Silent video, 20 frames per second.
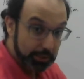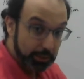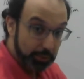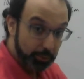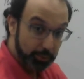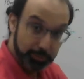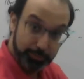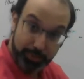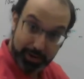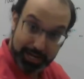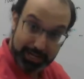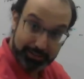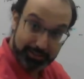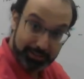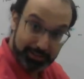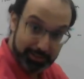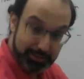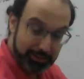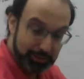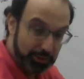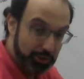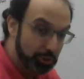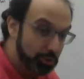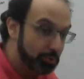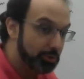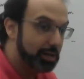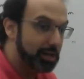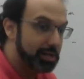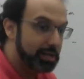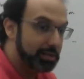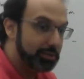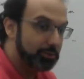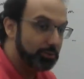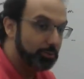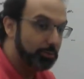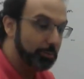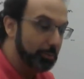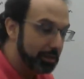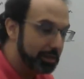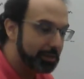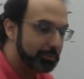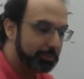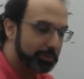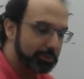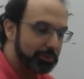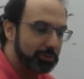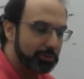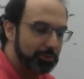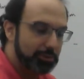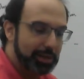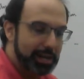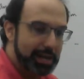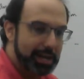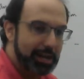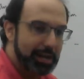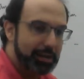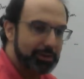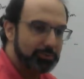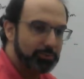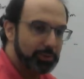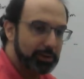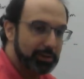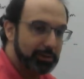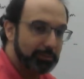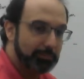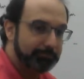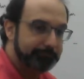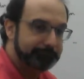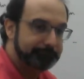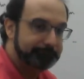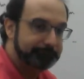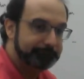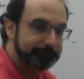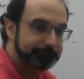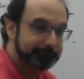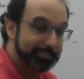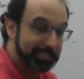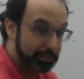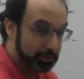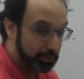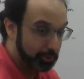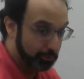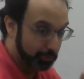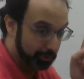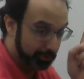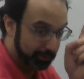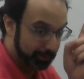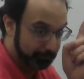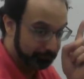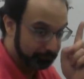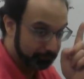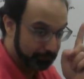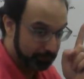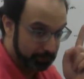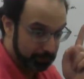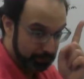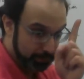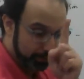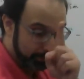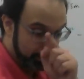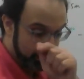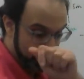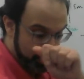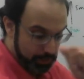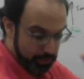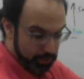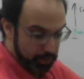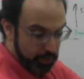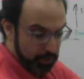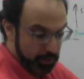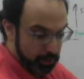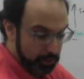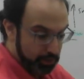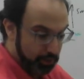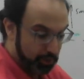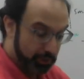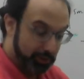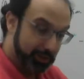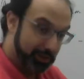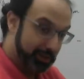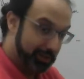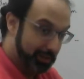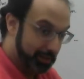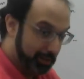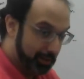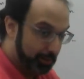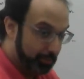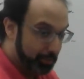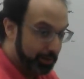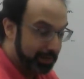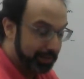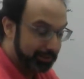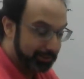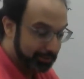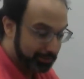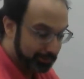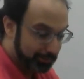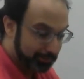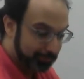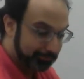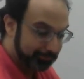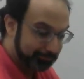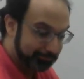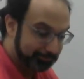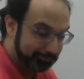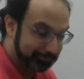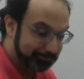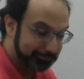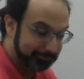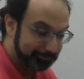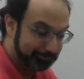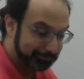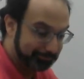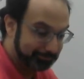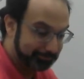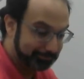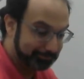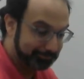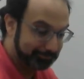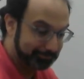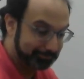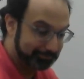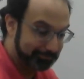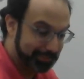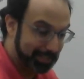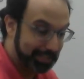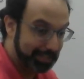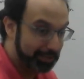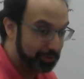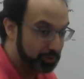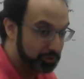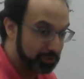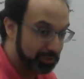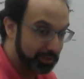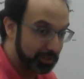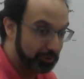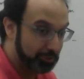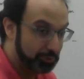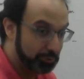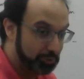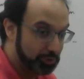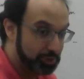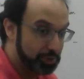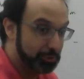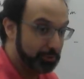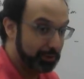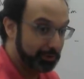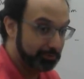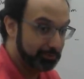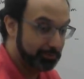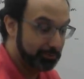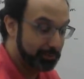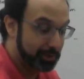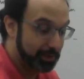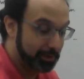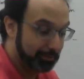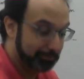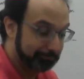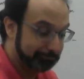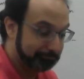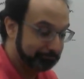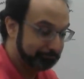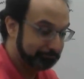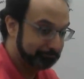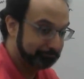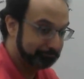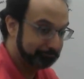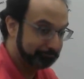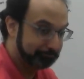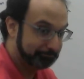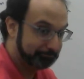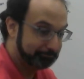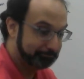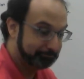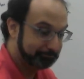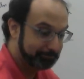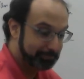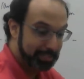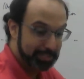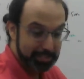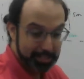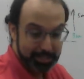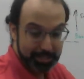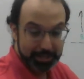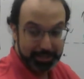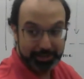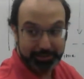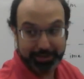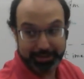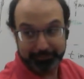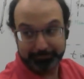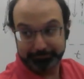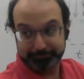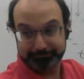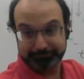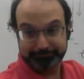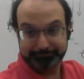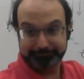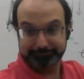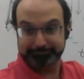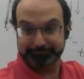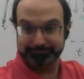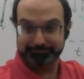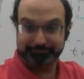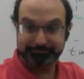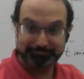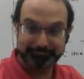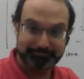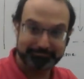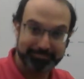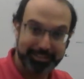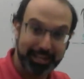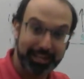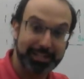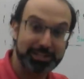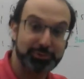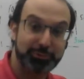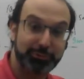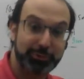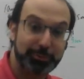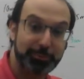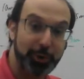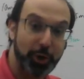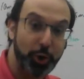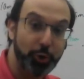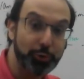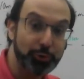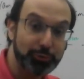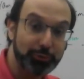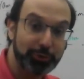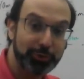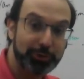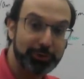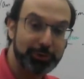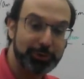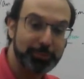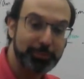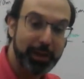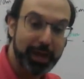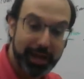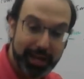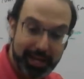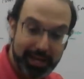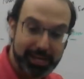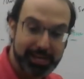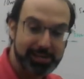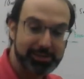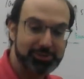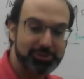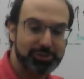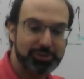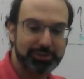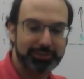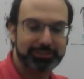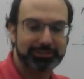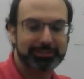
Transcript: With practice, you guys will be able to do that as well. And don't worry, you're going to get a lot of practice. I can just hear you cheering from here. All right, let's flip over the page